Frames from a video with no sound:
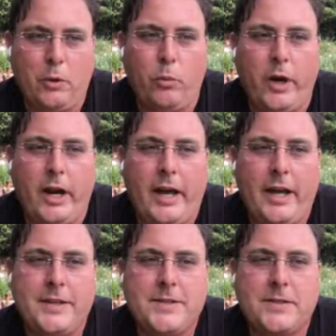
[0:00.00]

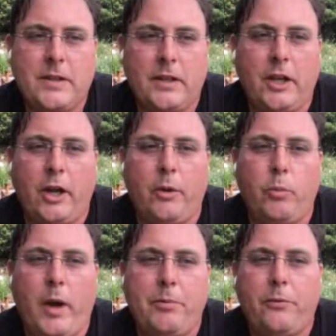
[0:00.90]
Whereas, in
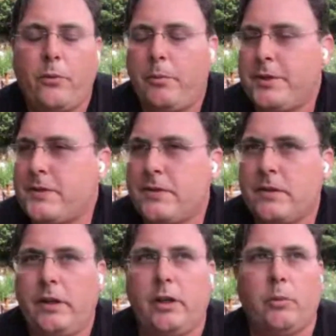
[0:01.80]
web performance,
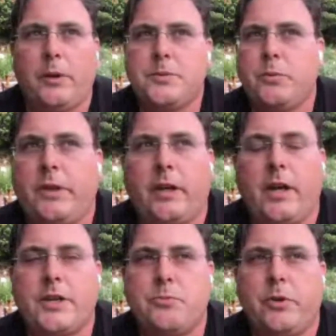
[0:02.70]
I was a
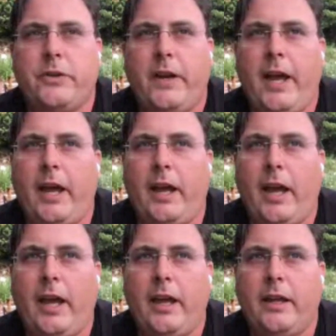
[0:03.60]
customer today,
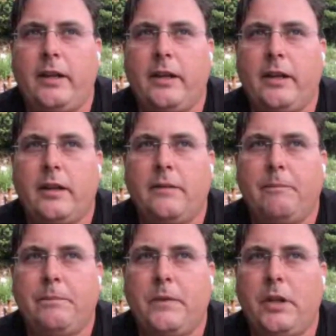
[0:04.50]
and,
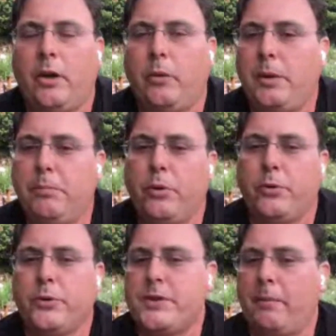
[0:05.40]
he
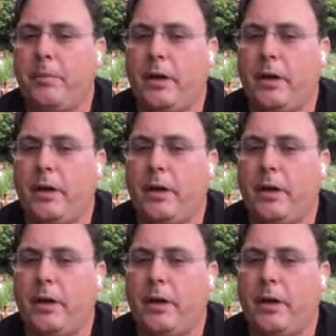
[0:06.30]
pulls up